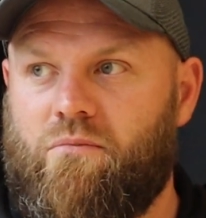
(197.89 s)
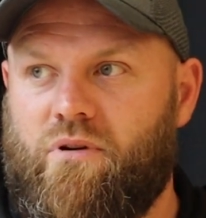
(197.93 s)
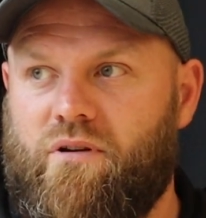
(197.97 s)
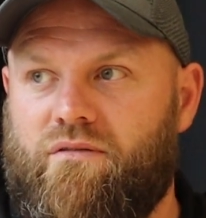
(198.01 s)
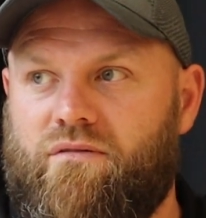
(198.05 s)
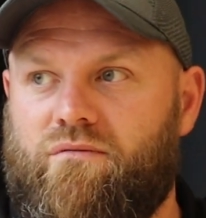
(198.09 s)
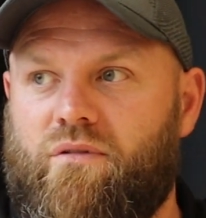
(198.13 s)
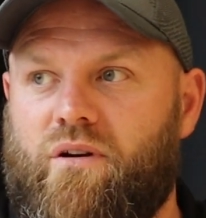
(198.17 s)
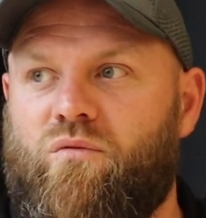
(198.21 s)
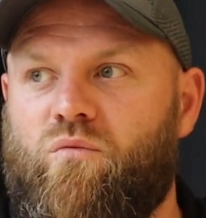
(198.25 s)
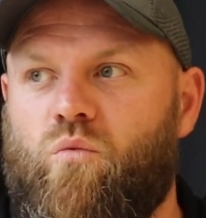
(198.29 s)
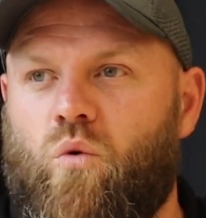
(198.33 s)

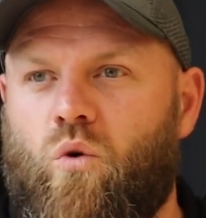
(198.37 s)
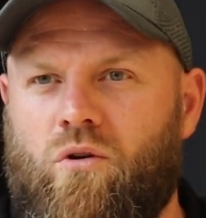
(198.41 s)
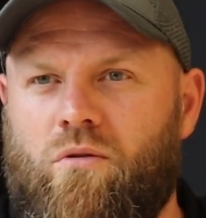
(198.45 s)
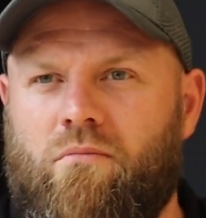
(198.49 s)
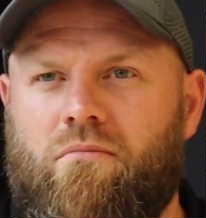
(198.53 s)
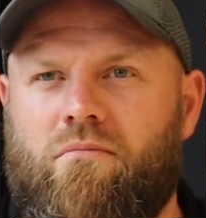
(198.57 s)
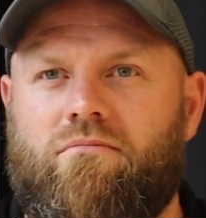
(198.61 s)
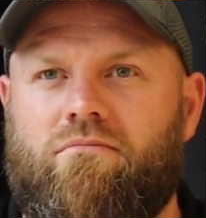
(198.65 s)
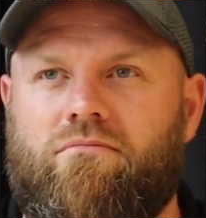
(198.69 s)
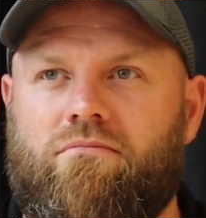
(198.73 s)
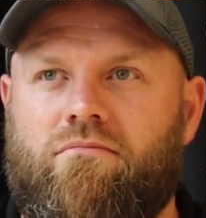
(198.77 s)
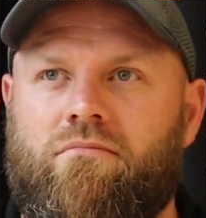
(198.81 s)
We've
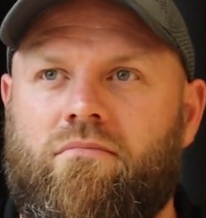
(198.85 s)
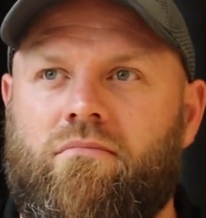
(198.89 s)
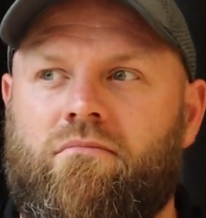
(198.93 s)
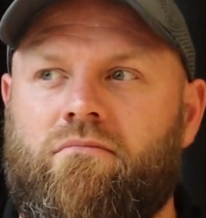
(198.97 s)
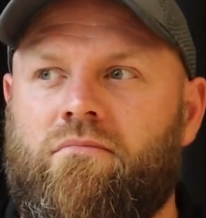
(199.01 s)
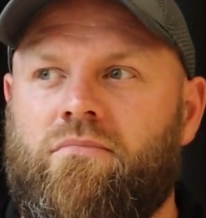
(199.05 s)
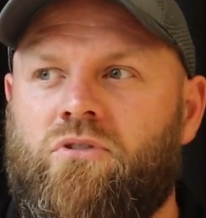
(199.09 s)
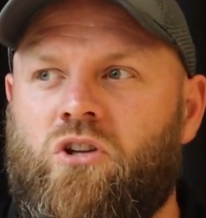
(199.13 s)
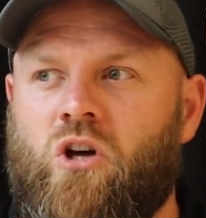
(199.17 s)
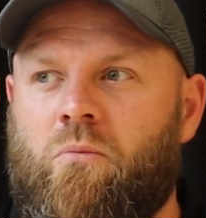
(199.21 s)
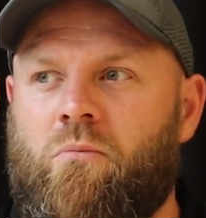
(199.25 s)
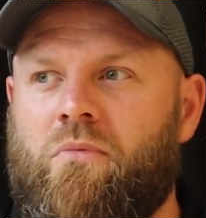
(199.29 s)
won
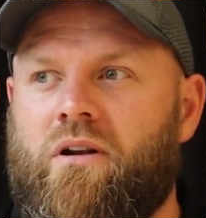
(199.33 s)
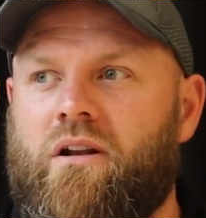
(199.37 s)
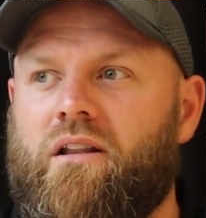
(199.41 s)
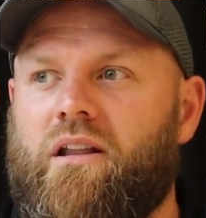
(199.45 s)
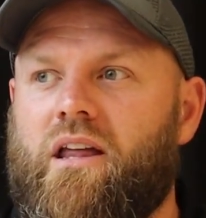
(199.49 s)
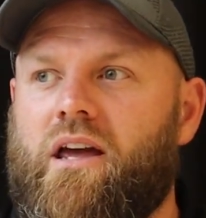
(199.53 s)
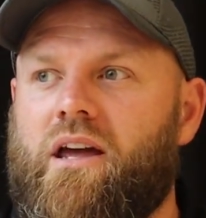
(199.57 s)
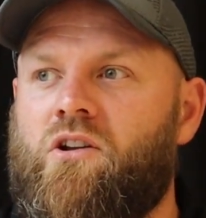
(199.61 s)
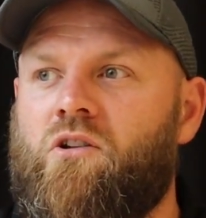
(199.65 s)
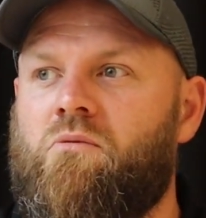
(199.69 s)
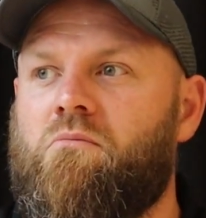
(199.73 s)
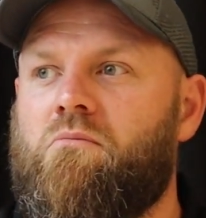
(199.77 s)

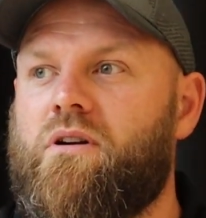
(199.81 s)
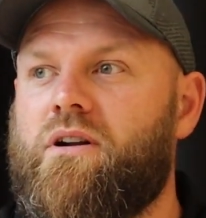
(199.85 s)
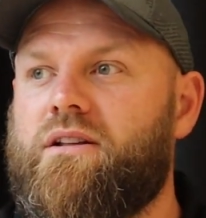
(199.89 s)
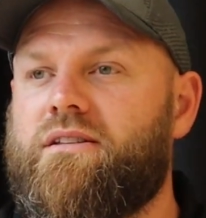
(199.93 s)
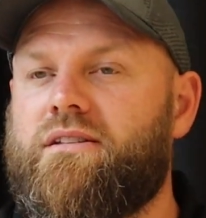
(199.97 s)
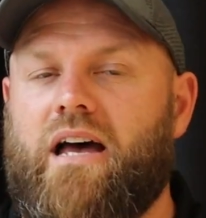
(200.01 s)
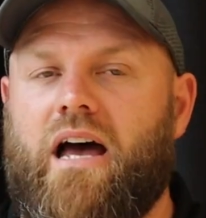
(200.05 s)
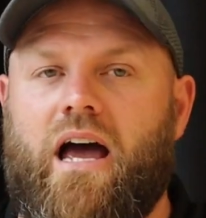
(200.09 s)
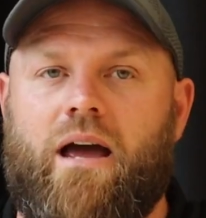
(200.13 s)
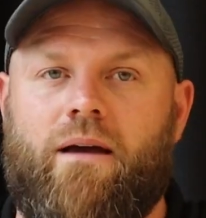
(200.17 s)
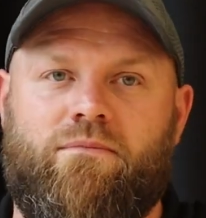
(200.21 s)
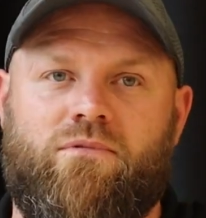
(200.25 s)
dominantly a number of
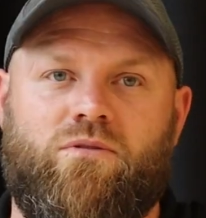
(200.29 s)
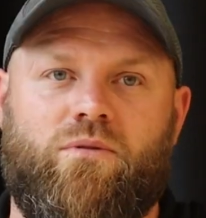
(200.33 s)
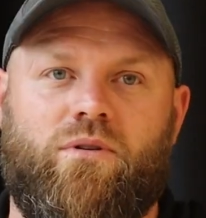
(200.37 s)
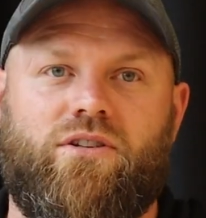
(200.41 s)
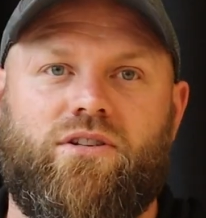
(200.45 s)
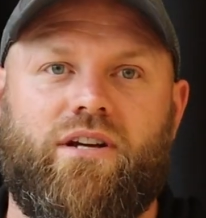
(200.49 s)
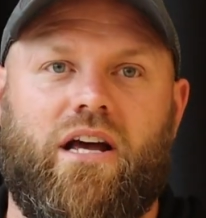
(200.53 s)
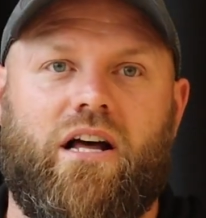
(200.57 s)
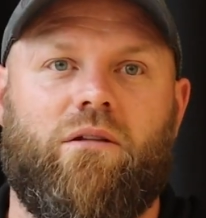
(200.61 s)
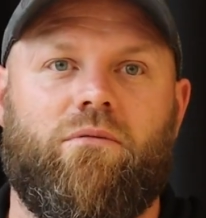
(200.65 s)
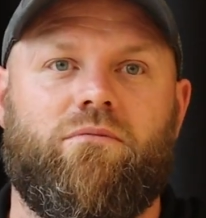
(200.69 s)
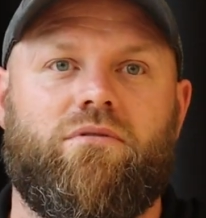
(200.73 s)
times,
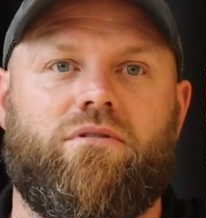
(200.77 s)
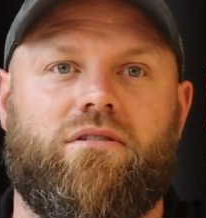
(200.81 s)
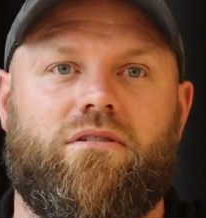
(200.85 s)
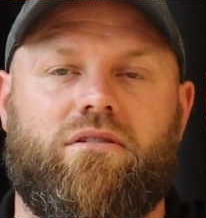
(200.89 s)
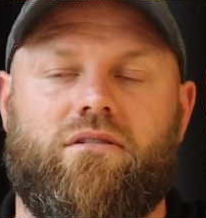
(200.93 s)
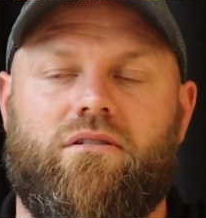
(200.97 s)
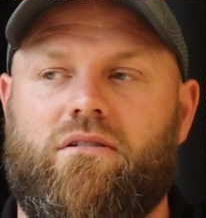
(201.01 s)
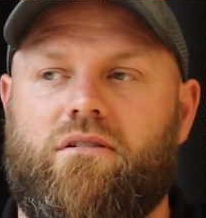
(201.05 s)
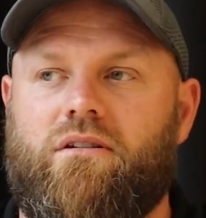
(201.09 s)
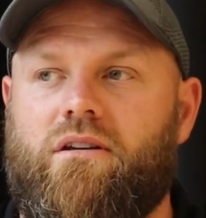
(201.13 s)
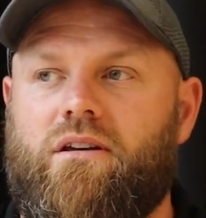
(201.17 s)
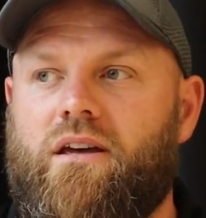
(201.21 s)
which
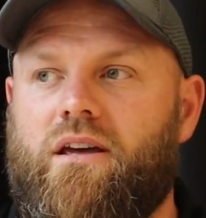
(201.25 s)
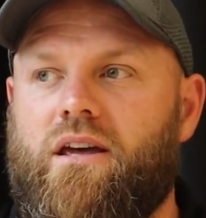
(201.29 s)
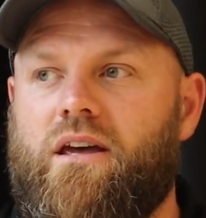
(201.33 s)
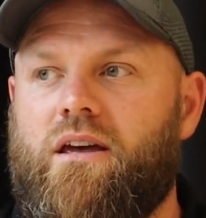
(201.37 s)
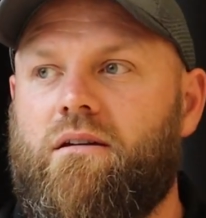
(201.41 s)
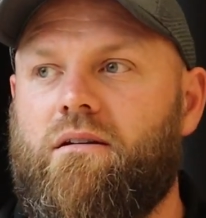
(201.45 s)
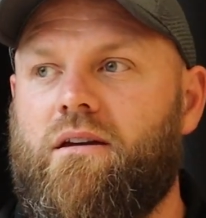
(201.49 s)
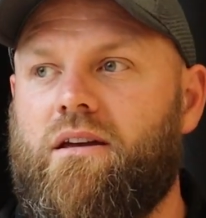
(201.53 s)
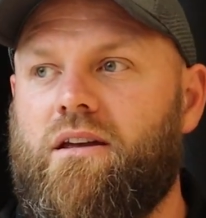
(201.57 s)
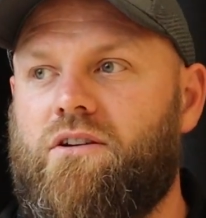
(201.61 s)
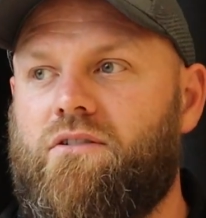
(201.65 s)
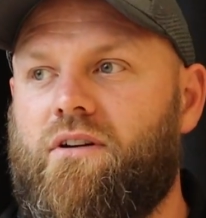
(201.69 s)
helps
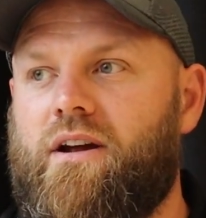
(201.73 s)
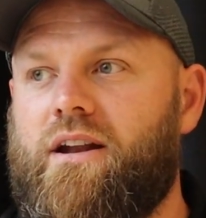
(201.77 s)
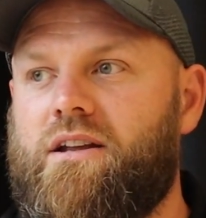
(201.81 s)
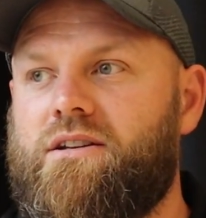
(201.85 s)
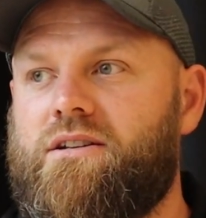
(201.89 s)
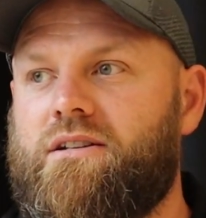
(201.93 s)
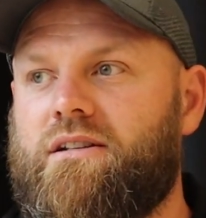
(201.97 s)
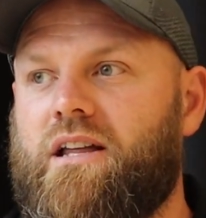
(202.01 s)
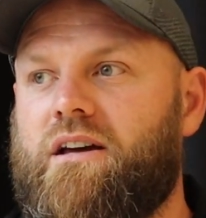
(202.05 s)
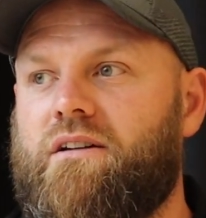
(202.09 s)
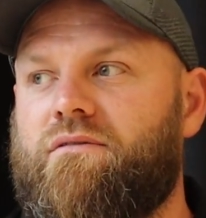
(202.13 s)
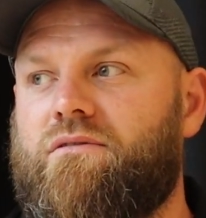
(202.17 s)
your
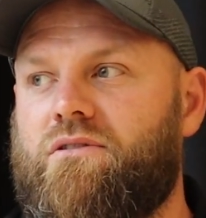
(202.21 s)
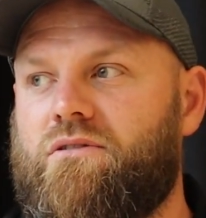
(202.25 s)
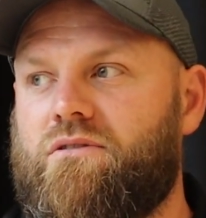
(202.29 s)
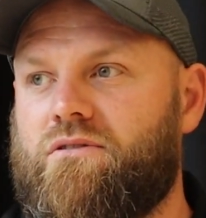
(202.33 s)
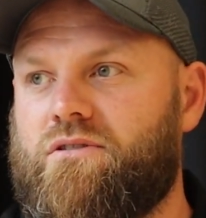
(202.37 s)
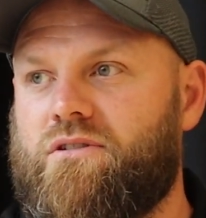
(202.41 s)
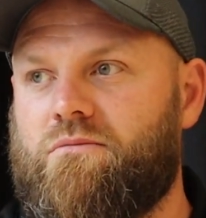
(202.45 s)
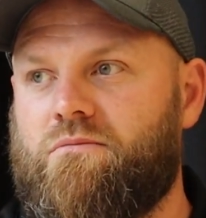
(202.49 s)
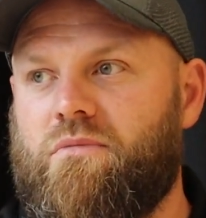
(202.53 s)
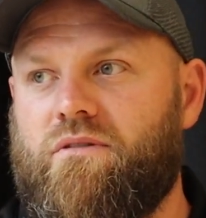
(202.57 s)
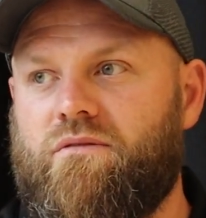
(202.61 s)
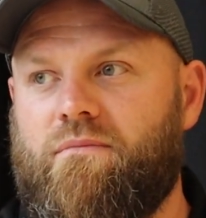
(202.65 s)
energy
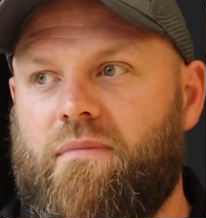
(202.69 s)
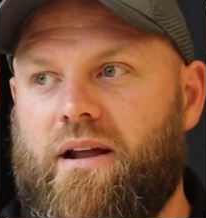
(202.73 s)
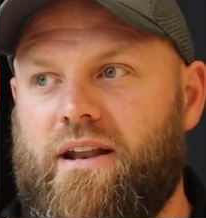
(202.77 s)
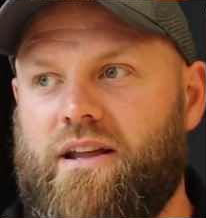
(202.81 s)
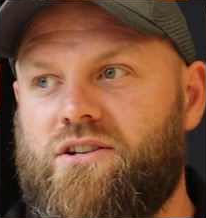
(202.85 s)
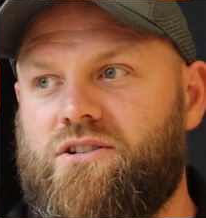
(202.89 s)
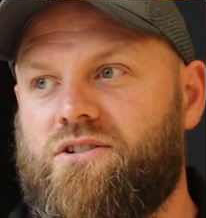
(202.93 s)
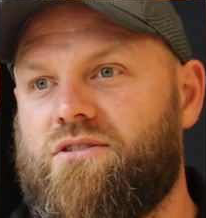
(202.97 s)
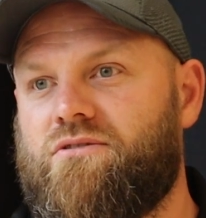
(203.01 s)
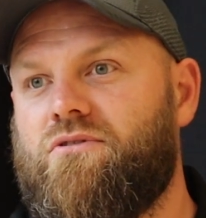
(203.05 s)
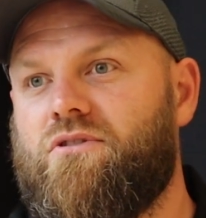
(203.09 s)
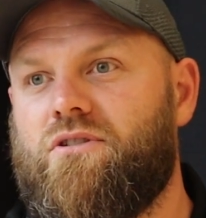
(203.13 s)
levels, and we've
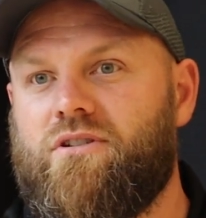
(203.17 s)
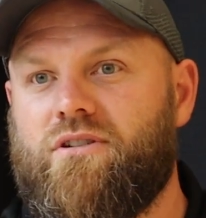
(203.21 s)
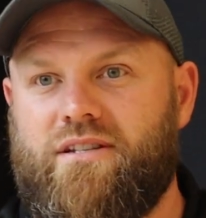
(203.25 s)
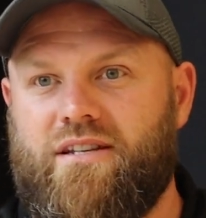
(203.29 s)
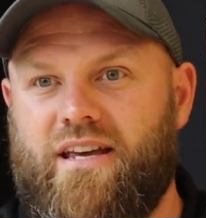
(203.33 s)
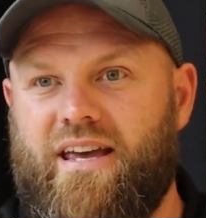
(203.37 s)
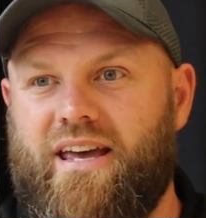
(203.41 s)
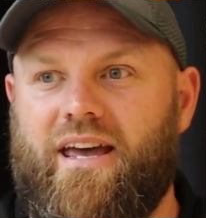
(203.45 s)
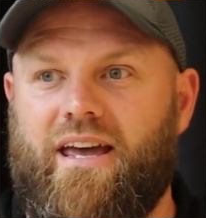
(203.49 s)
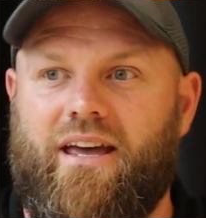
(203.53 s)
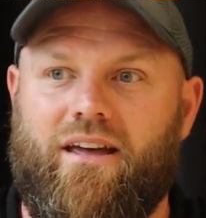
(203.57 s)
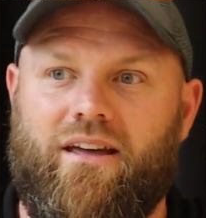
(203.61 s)
managed to
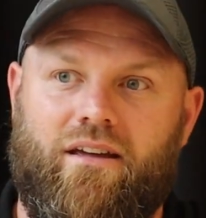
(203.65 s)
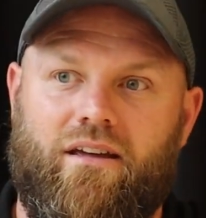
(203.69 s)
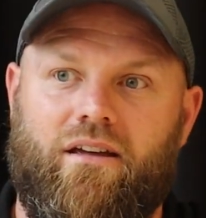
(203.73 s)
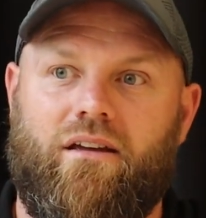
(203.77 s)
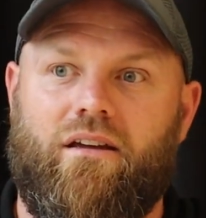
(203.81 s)
rotate